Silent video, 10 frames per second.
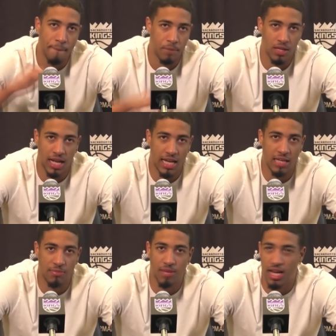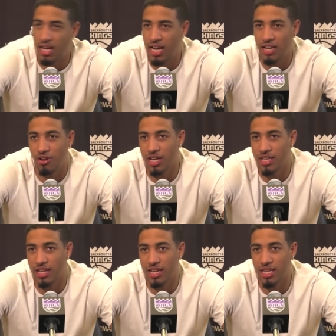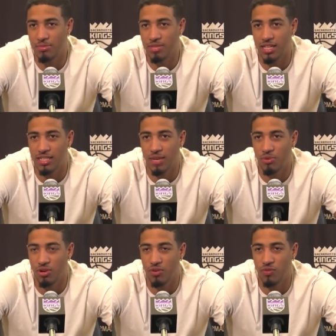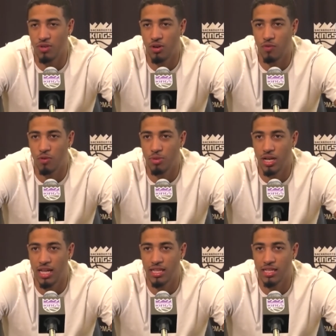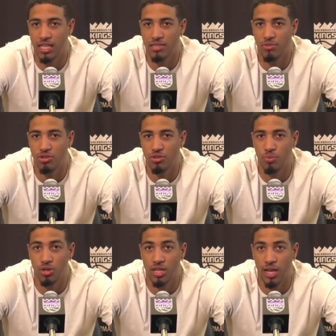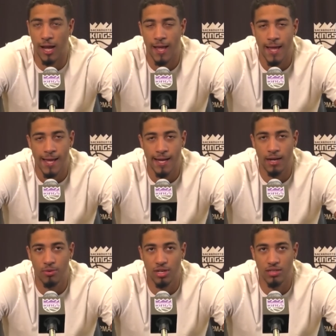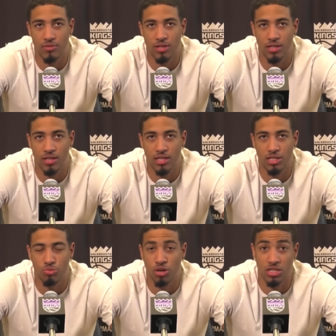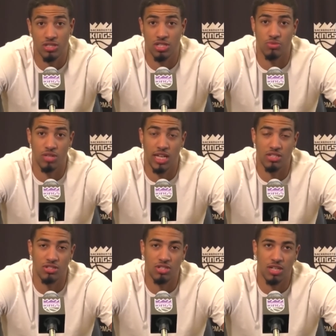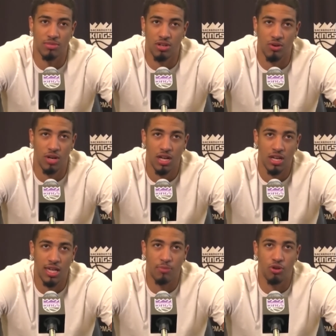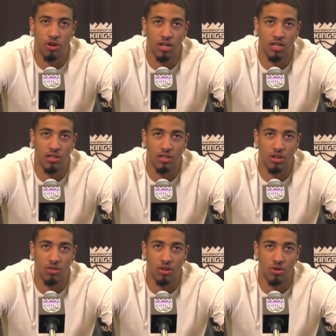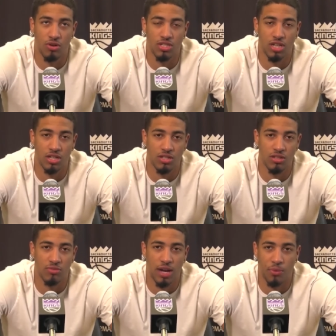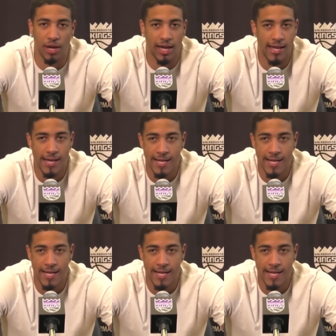like I keep I, I know I, I keep saying the same word over and over, but I think that's the most important thing uh, when it, in, in sports is just relationships. So keep going, you know, knowing each other the right way.